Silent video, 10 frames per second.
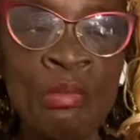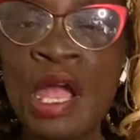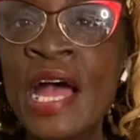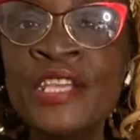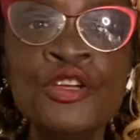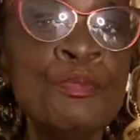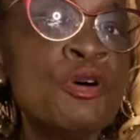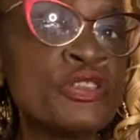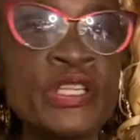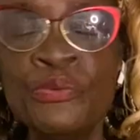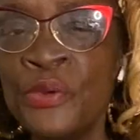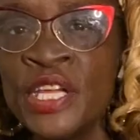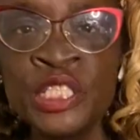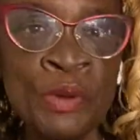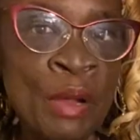I do mostly
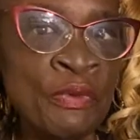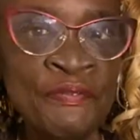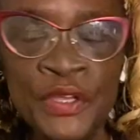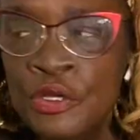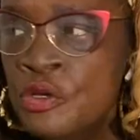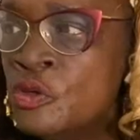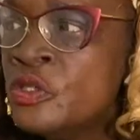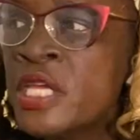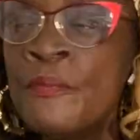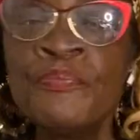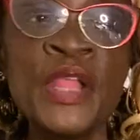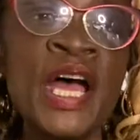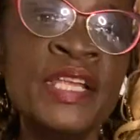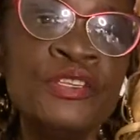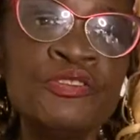restaurant reviews.
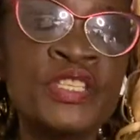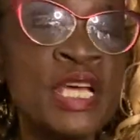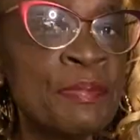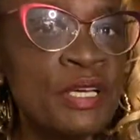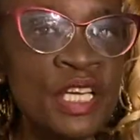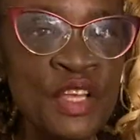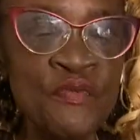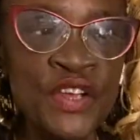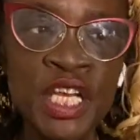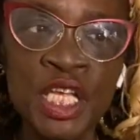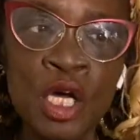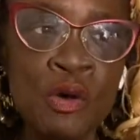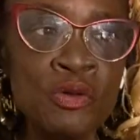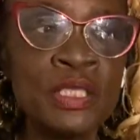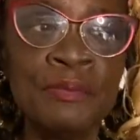I do some cooking
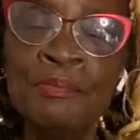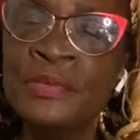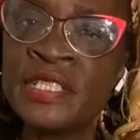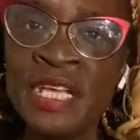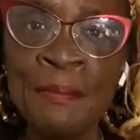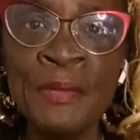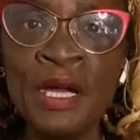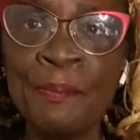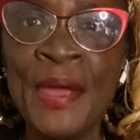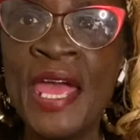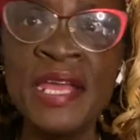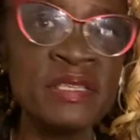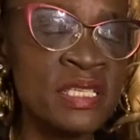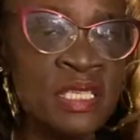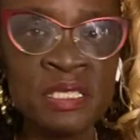videos, some mukbangs
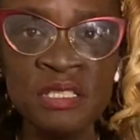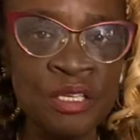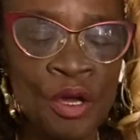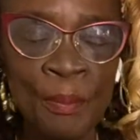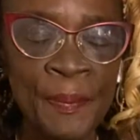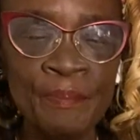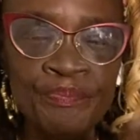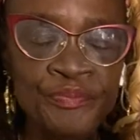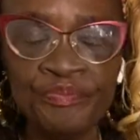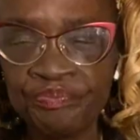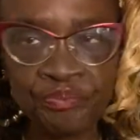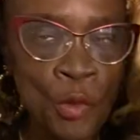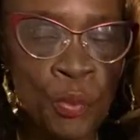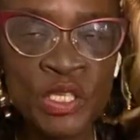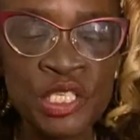since, you know,
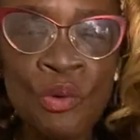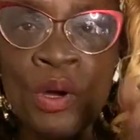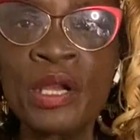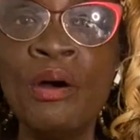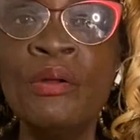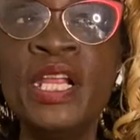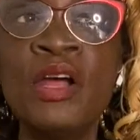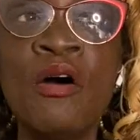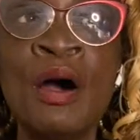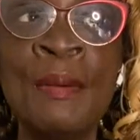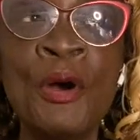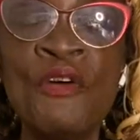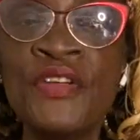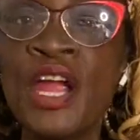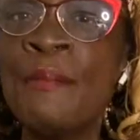what's going on in, um,
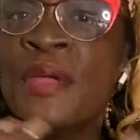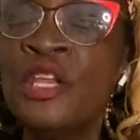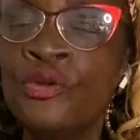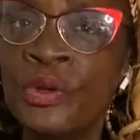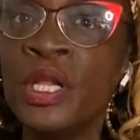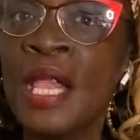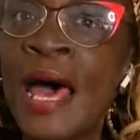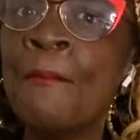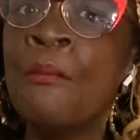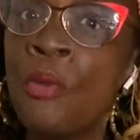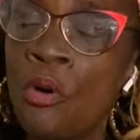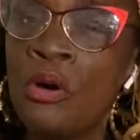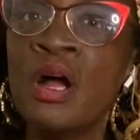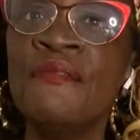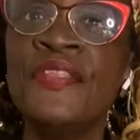over here. I've been doing a lot more
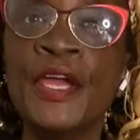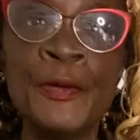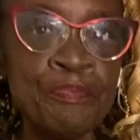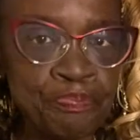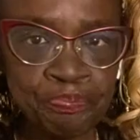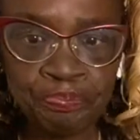of them.